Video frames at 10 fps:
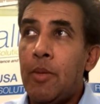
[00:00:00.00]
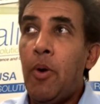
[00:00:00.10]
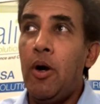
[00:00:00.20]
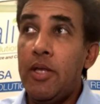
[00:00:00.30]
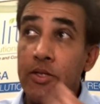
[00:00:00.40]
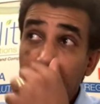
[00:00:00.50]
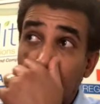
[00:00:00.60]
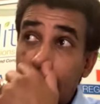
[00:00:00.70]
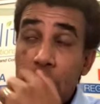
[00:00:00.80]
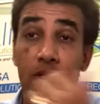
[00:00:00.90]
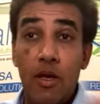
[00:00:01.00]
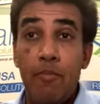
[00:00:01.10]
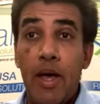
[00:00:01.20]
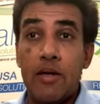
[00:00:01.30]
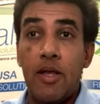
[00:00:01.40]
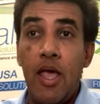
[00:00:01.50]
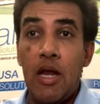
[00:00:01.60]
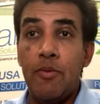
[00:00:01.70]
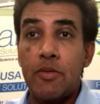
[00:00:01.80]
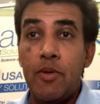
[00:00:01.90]
part that's going to obviously impact the
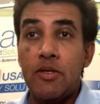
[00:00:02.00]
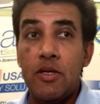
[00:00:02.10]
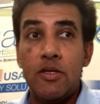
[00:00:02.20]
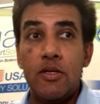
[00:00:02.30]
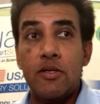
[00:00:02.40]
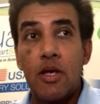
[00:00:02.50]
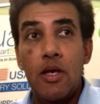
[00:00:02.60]
cannabis businesses